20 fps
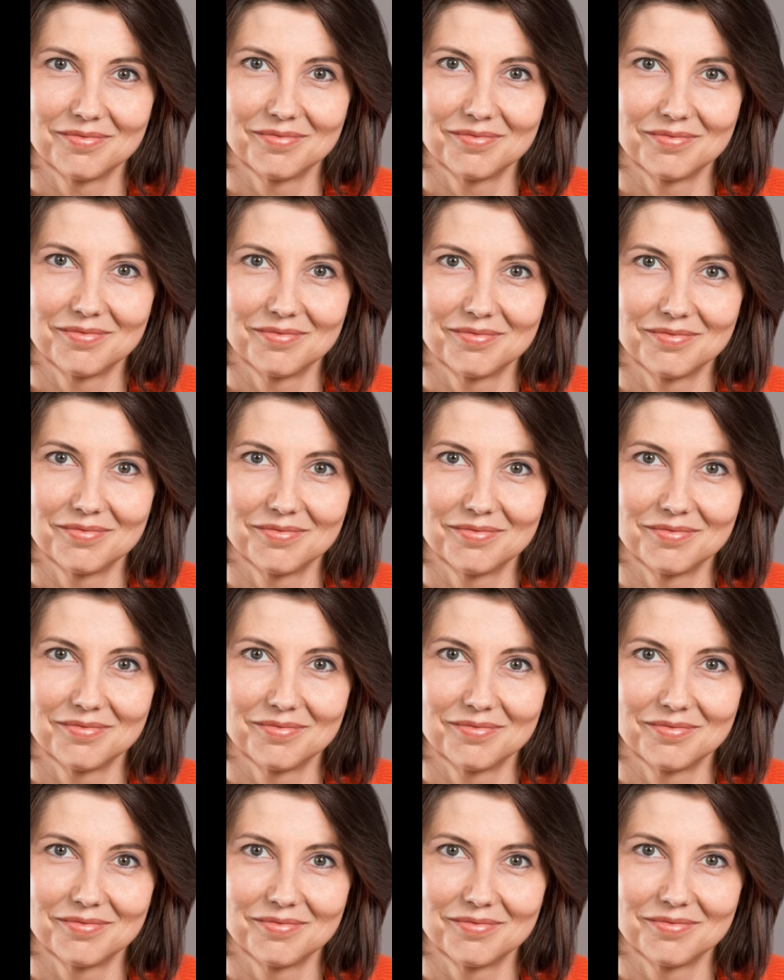
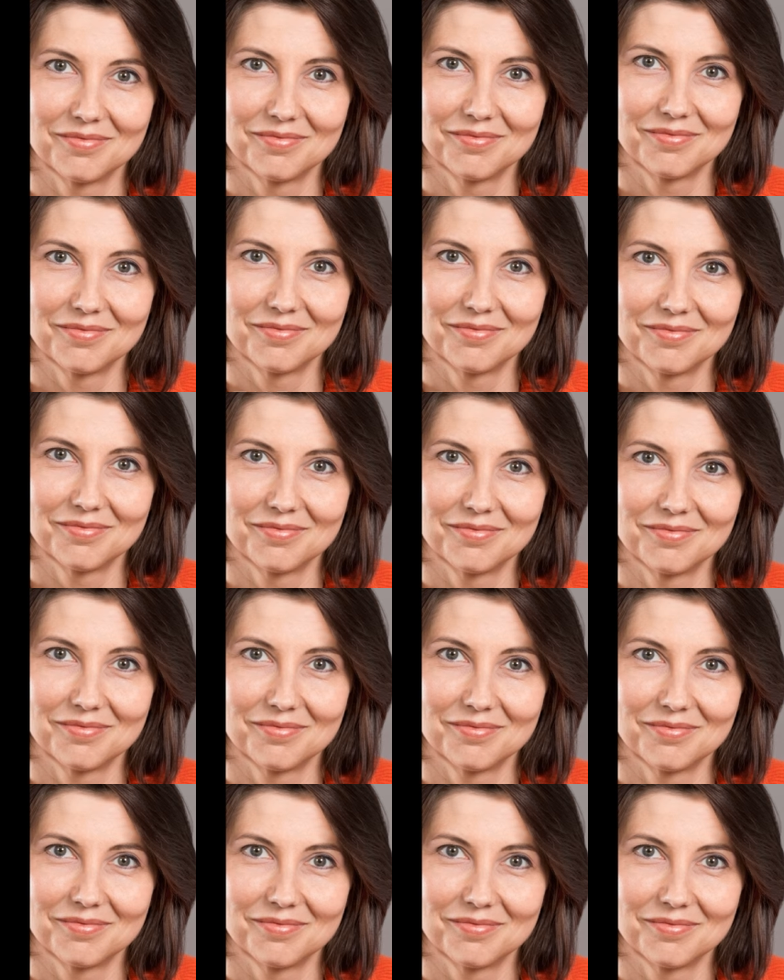
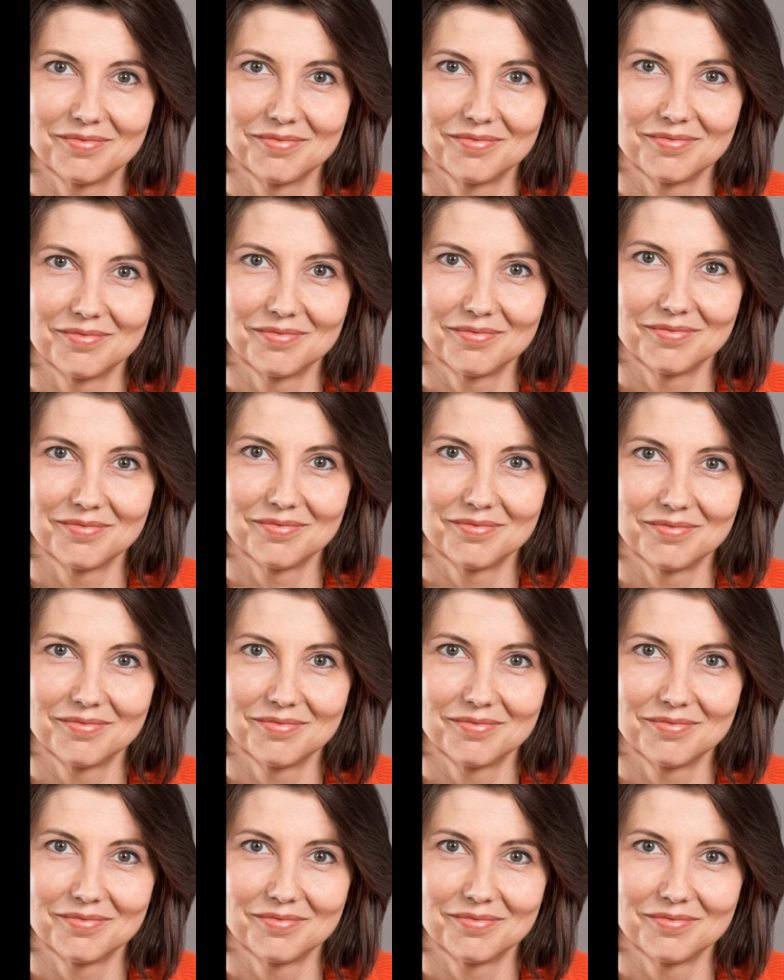Nobody speaks.